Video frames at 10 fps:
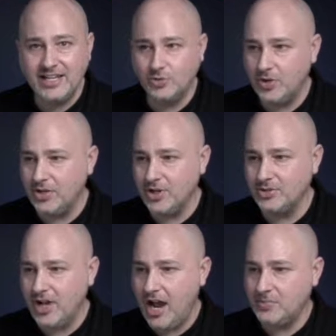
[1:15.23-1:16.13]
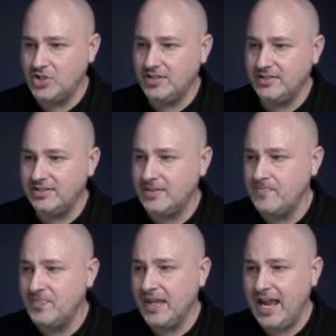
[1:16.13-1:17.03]
is one of those options.
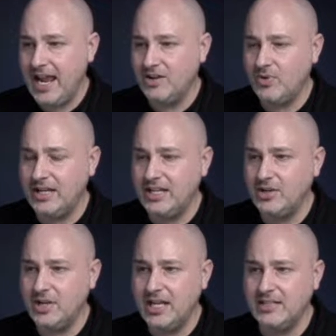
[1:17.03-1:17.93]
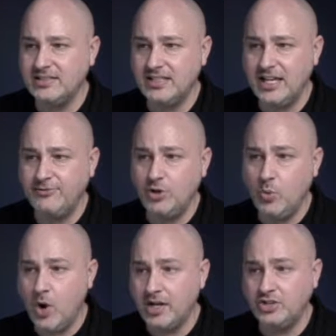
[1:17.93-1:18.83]
And right here is if you
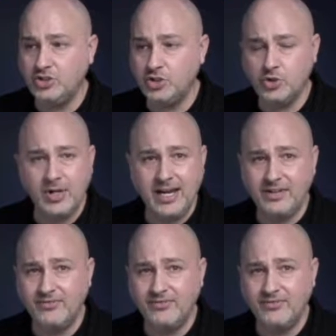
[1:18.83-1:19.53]
wanted to create